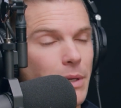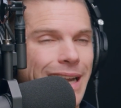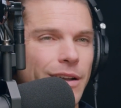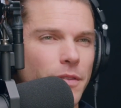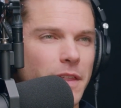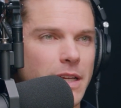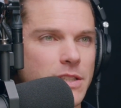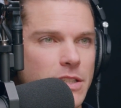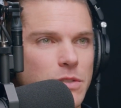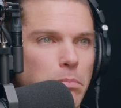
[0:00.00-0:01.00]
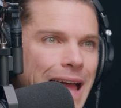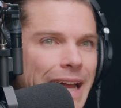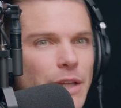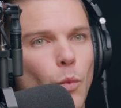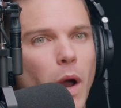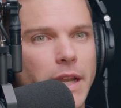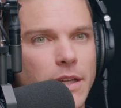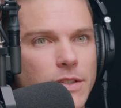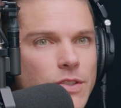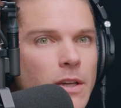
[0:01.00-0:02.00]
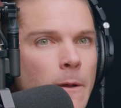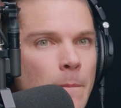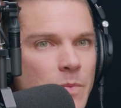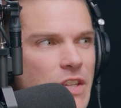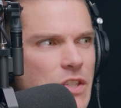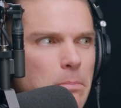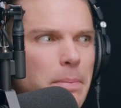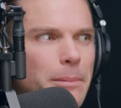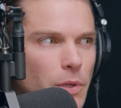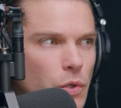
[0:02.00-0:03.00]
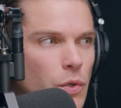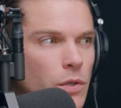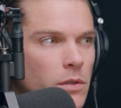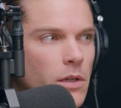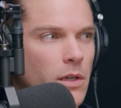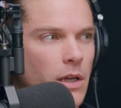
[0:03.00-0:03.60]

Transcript: But I don't think it's as black and white as is it biblical?